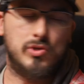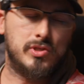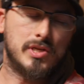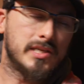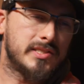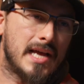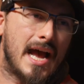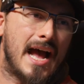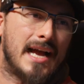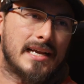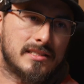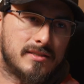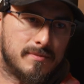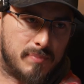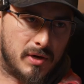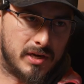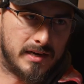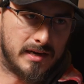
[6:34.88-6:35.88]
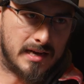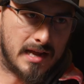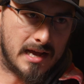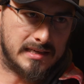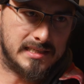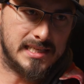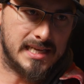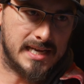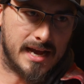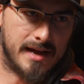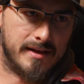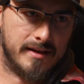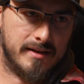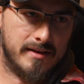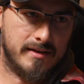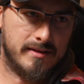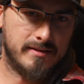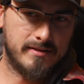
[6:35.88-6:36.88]
just act upon an idea
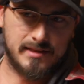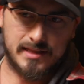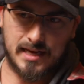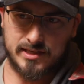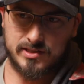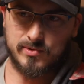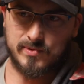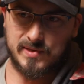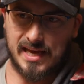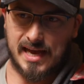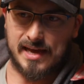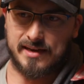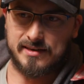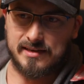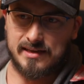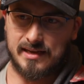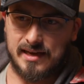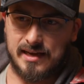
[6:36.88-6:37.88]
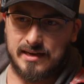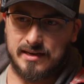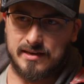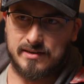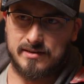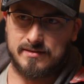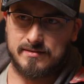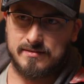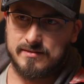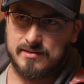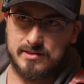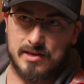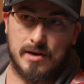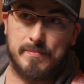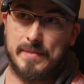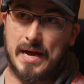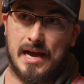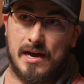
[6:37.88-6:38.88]
that you get. And
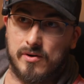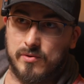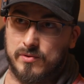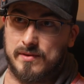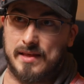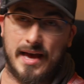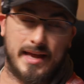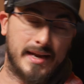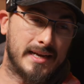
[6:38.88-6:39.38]
somehow that